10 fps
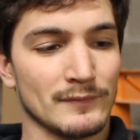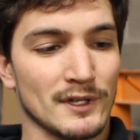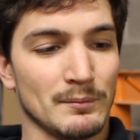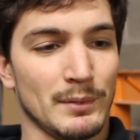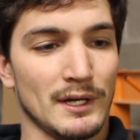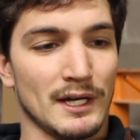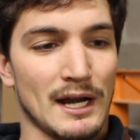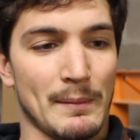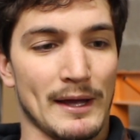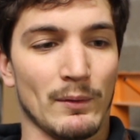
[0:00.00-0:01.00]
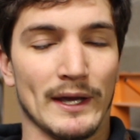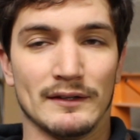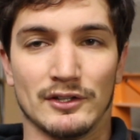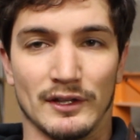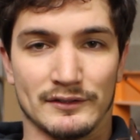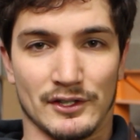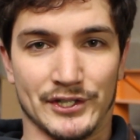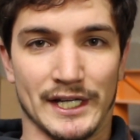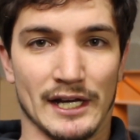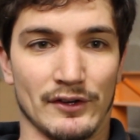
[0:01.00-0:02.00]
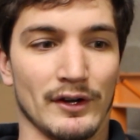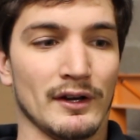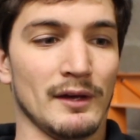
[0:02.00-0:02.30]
But I might wait until it's all together